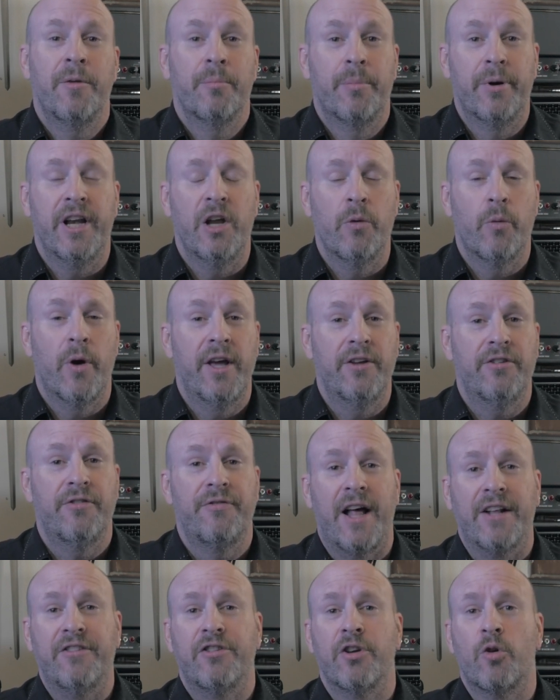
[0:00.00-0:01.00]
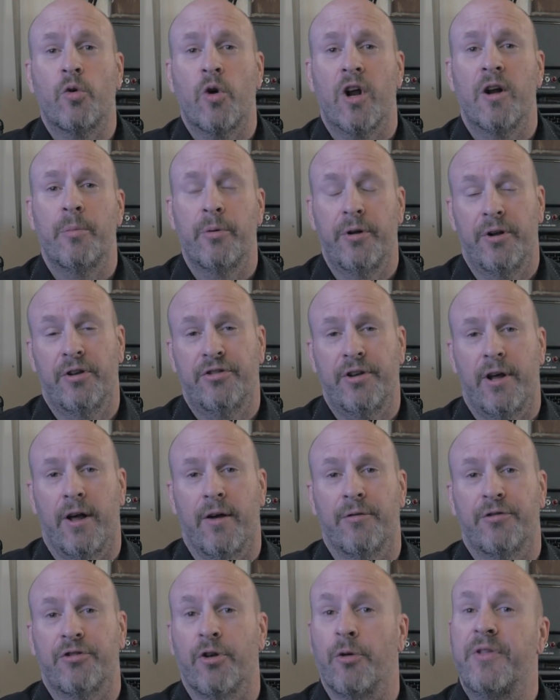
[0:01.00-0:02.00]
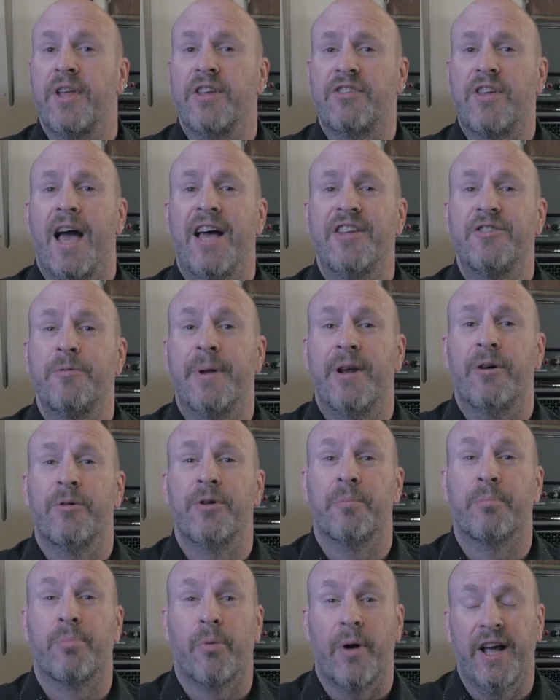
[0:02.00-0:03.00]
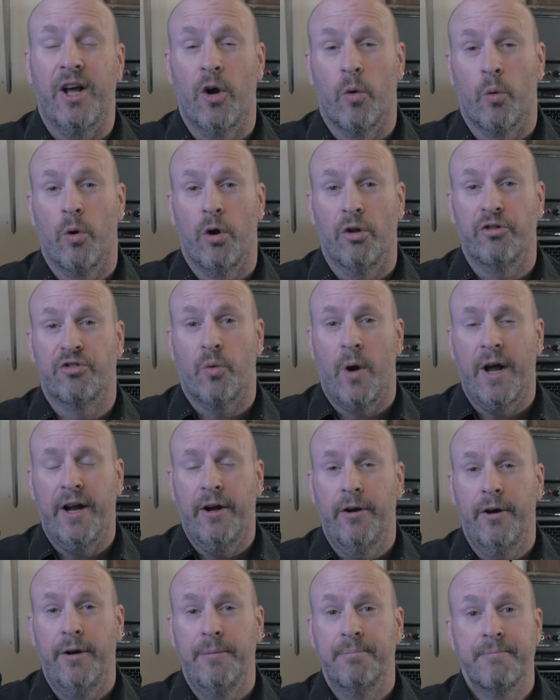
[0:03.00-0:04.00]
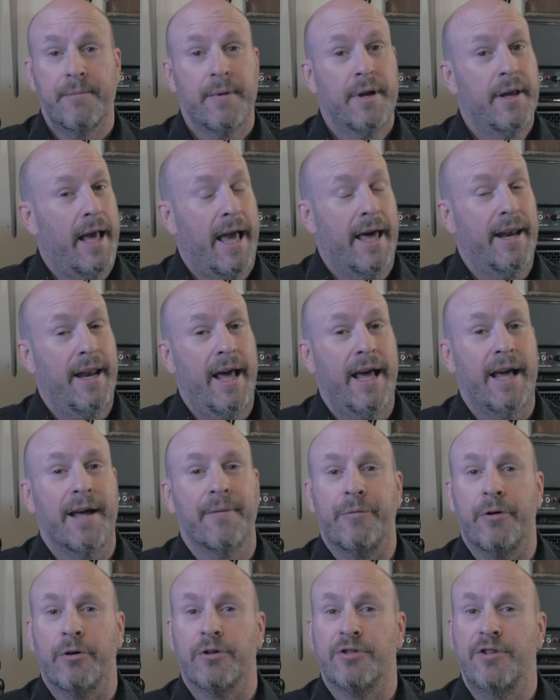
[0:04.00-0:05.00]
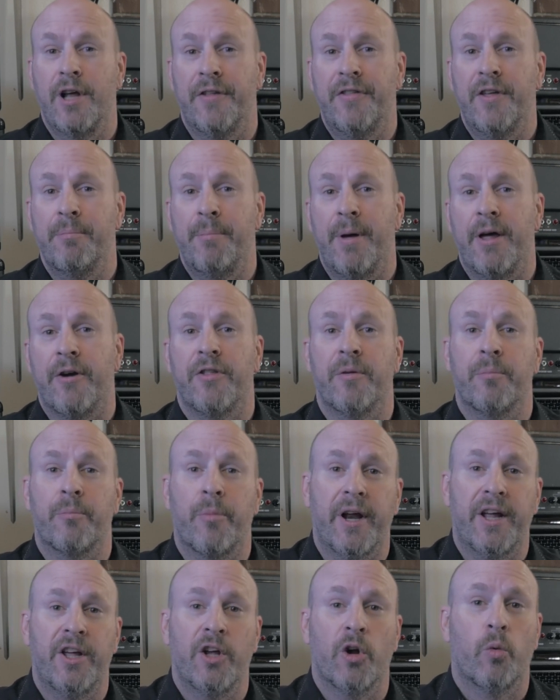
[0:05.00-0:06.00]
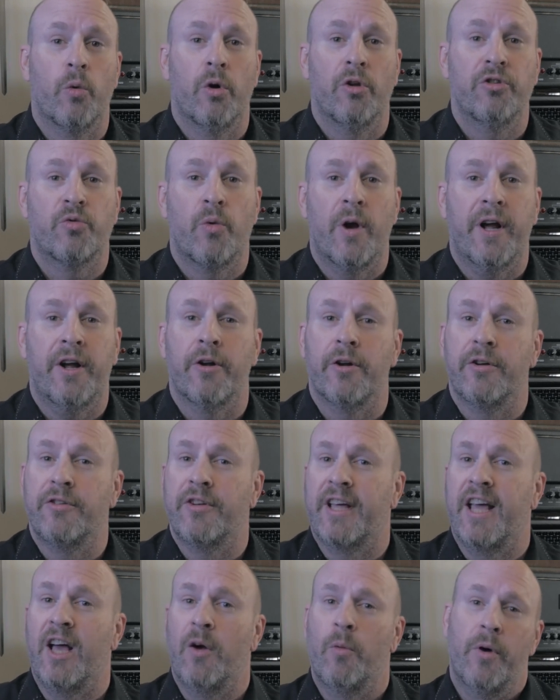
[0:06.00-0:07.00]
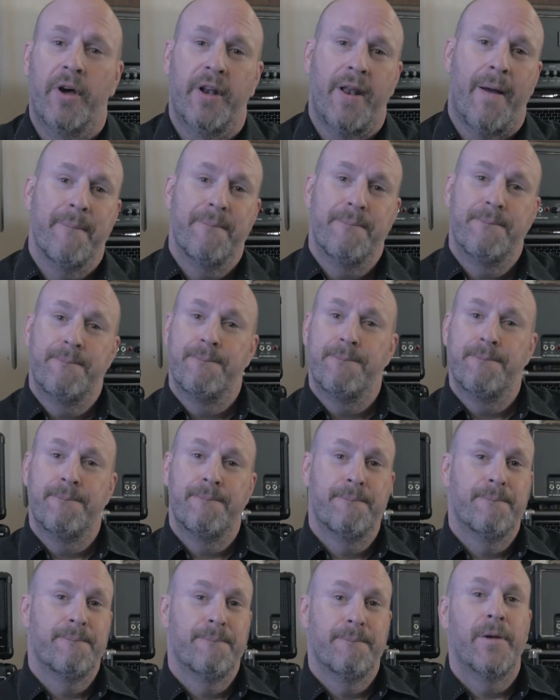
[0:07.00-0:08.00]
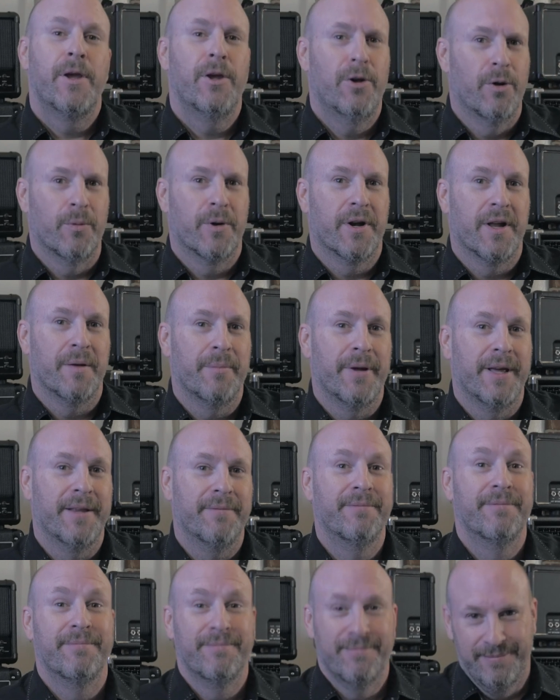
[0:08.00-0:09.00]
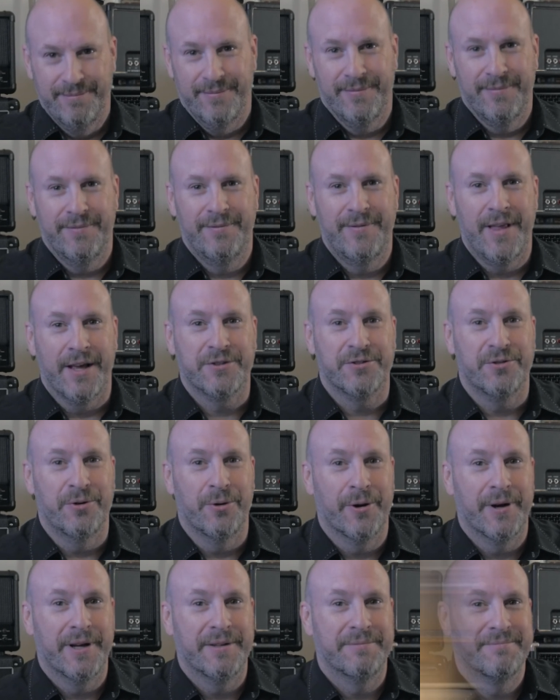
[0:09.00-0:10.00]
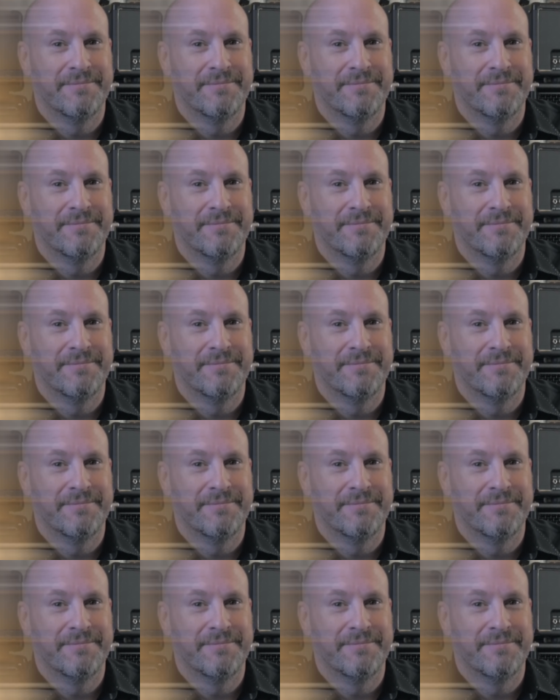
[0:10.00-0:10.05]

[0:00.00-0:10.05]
But anyways, that's incredible in itself. So these guys have been able to break a world's record. And hey, there's nothing better than breaking a world's record to get one up. You know what I mean. Next story.